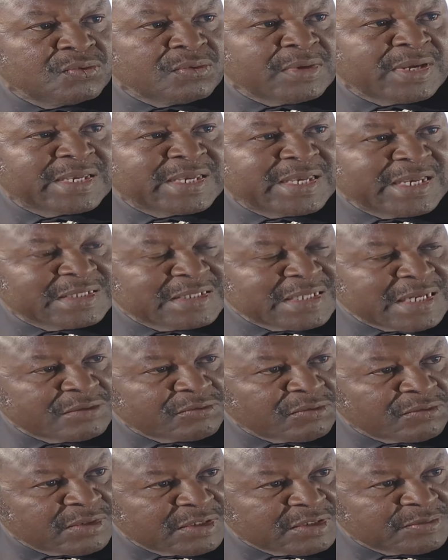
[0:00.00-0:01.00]
I get out
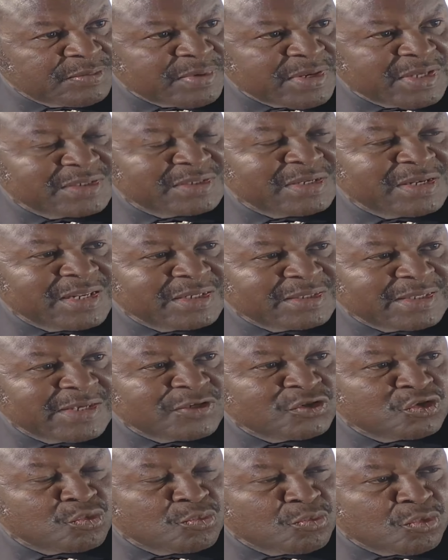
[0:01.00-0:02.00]
of this place
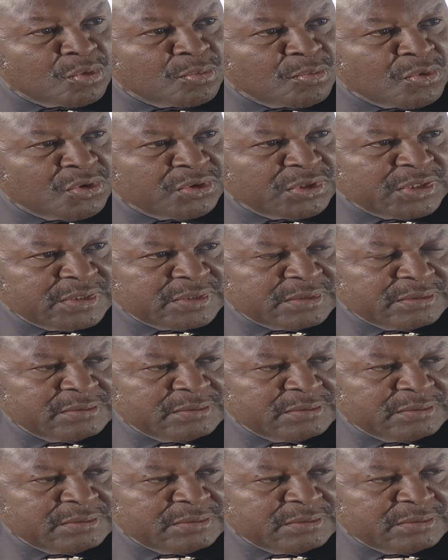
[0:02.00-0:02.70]
latest tomorrow morning.